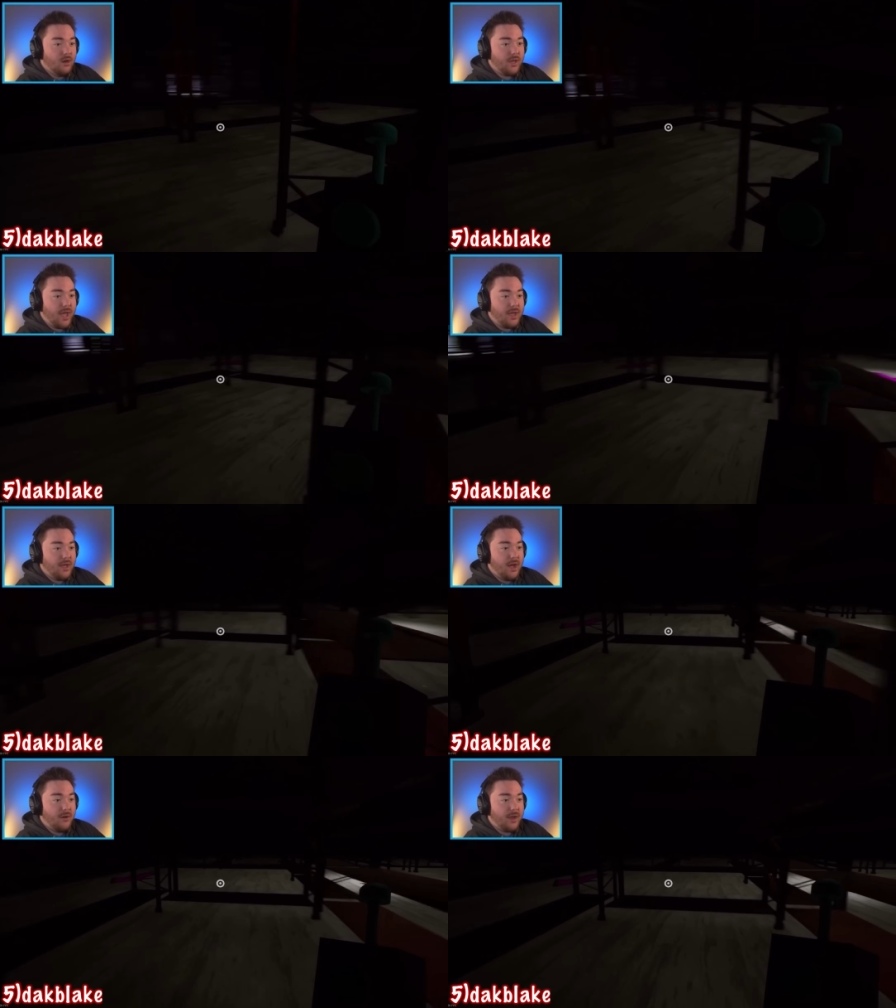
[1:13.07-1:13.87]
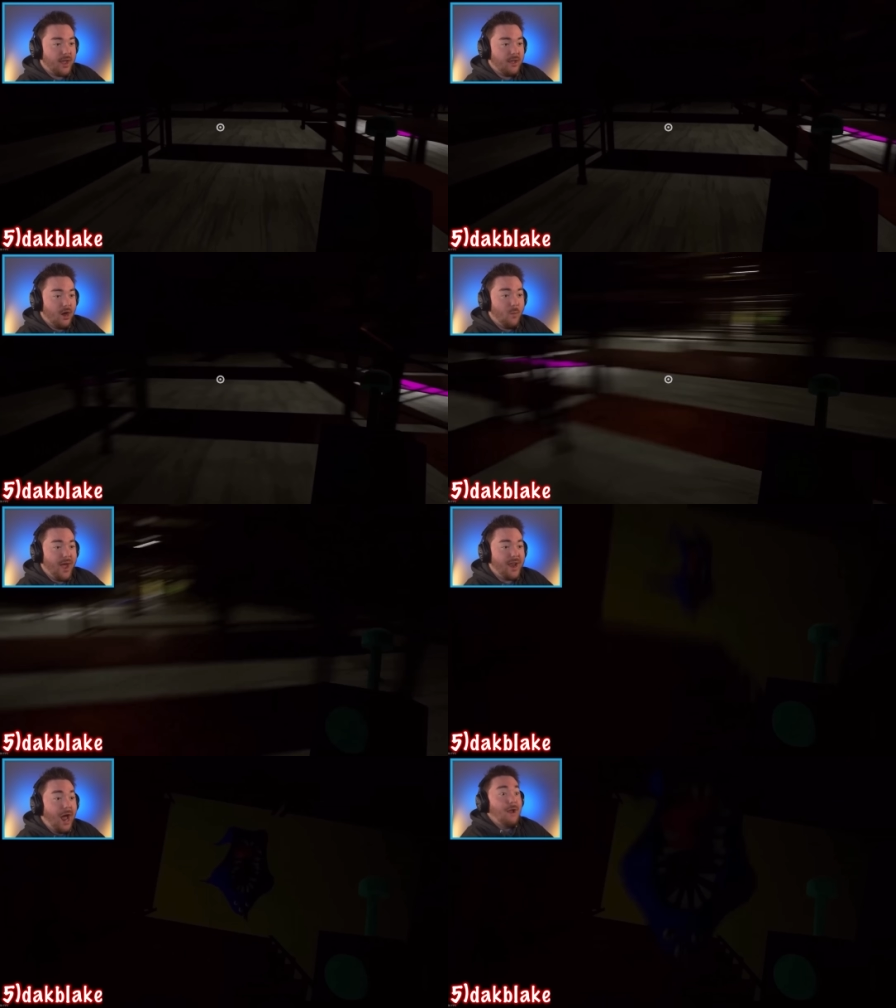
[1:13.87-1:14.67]
Okay, okay. Oh
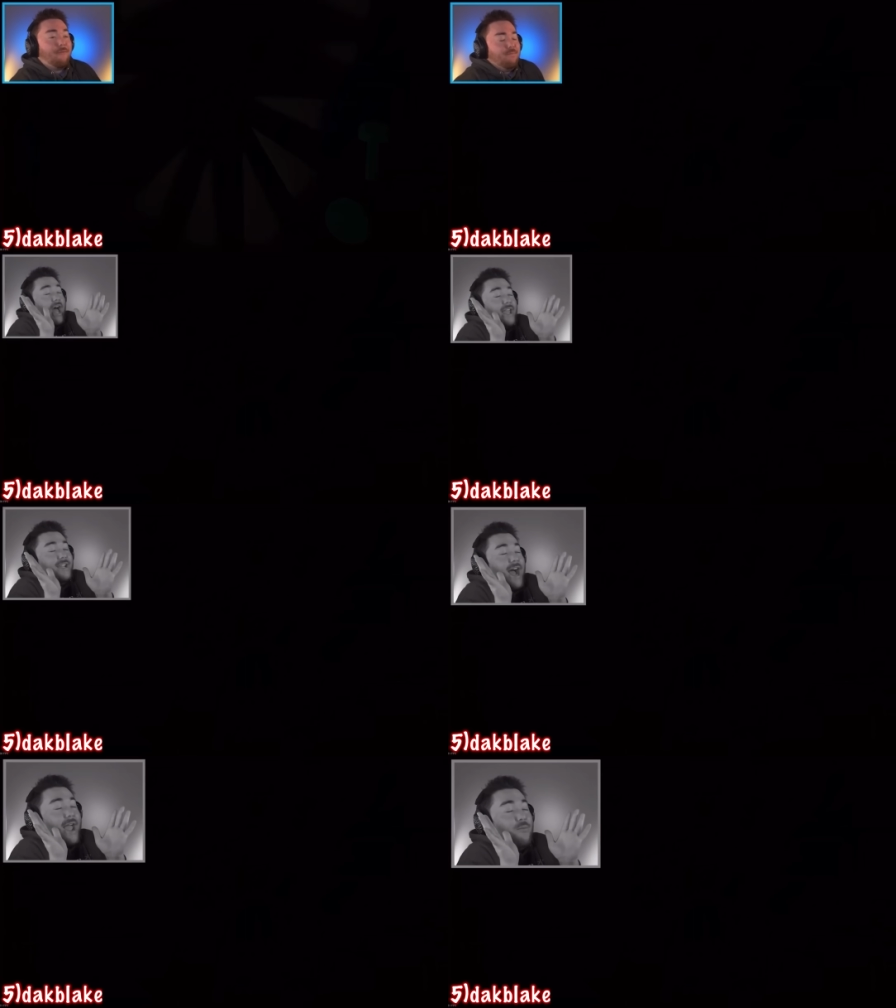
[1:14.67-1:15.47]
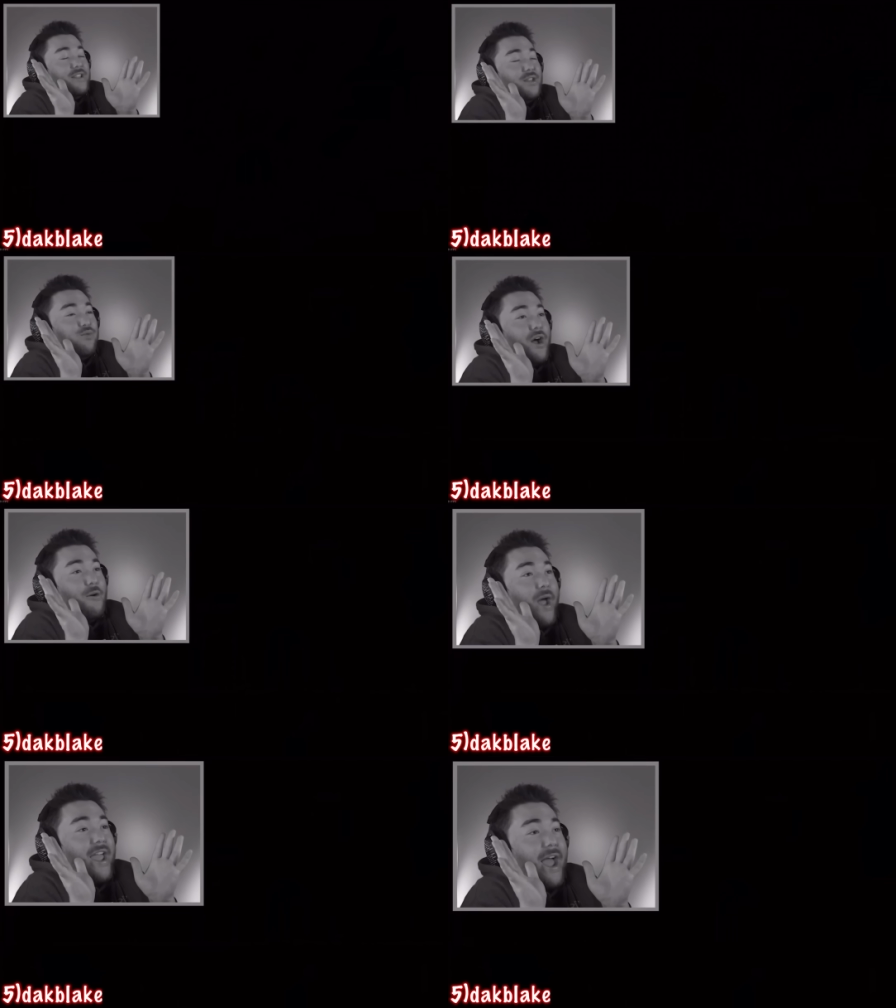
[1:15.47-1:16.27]
wait, I, I went the wrong
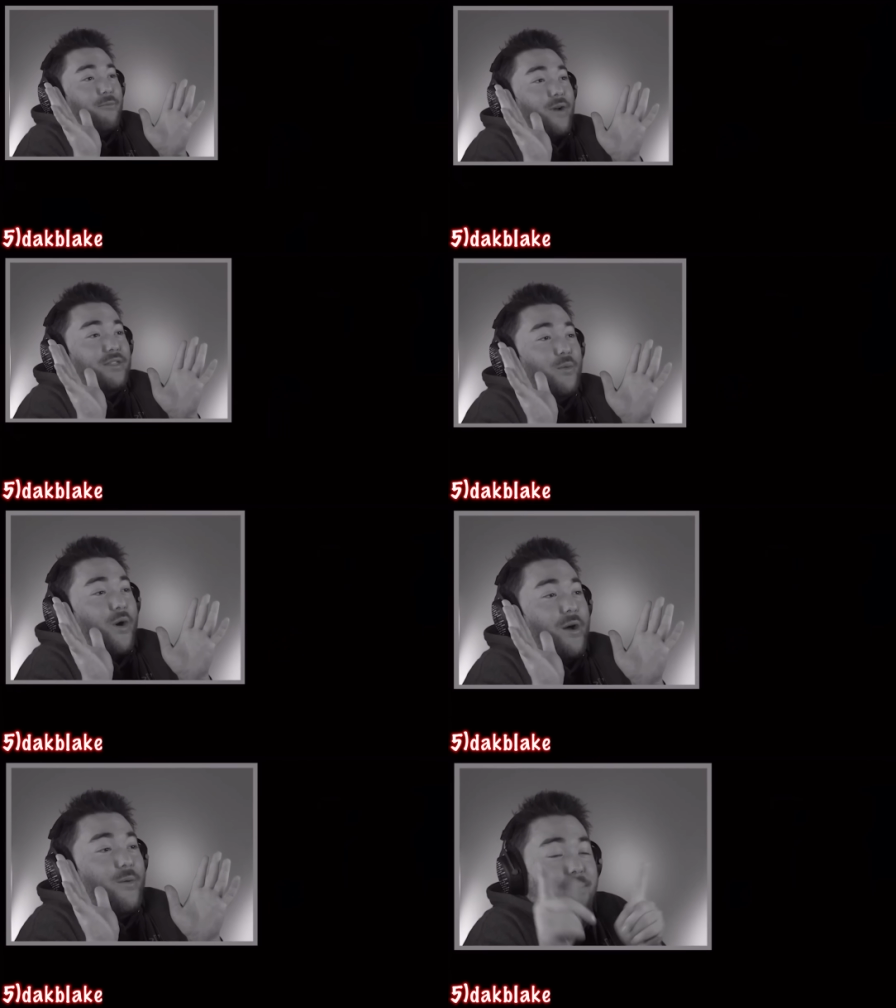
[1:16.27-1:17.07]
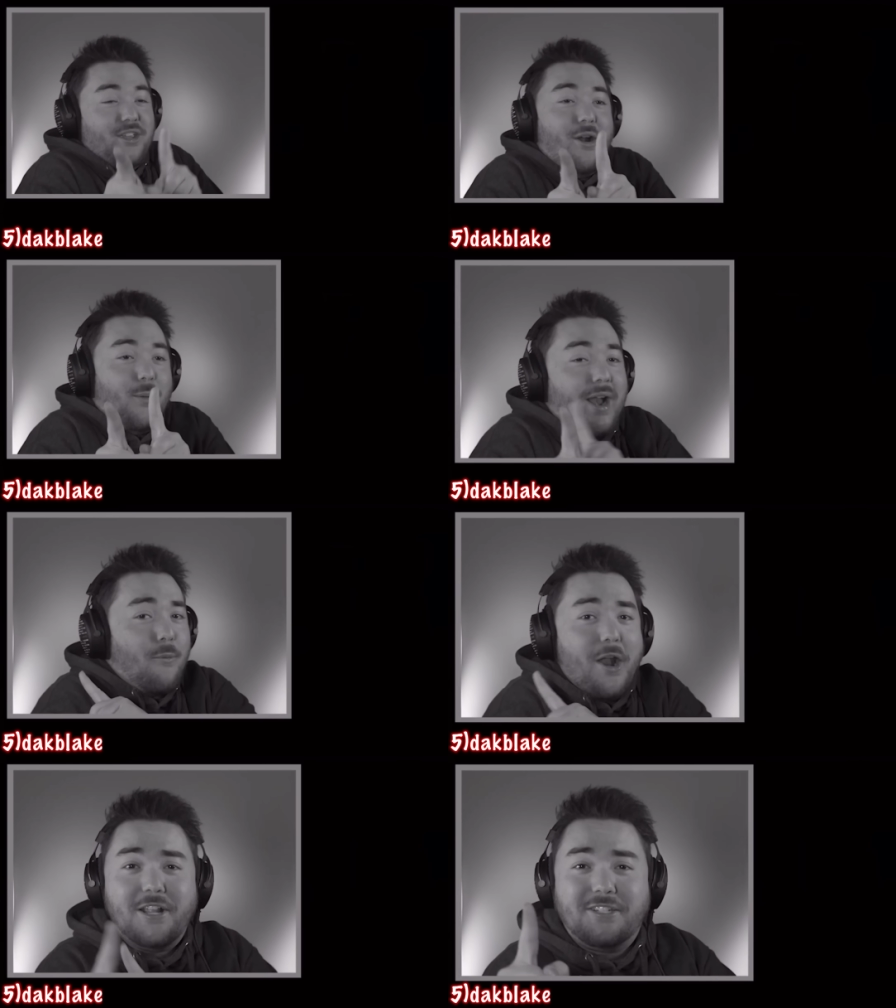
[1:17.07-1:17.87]
way. I went the wrong way. But you know what? I
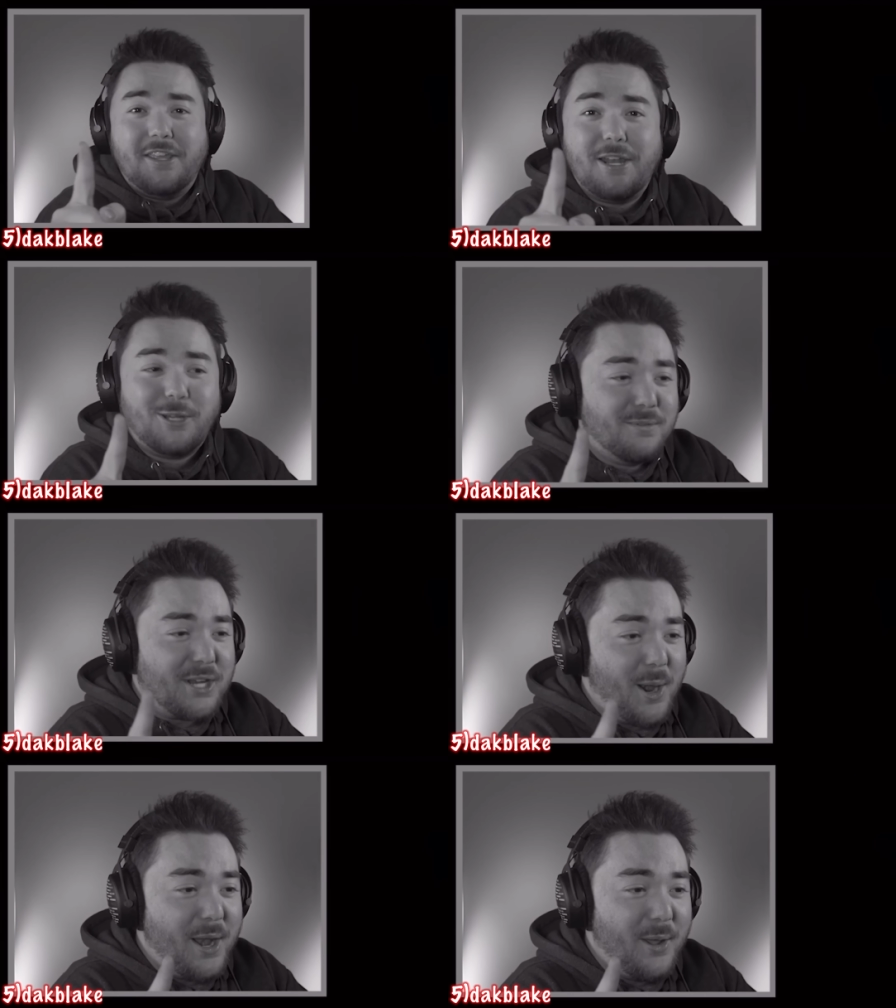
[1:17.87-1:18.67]
wanted to see that jump scare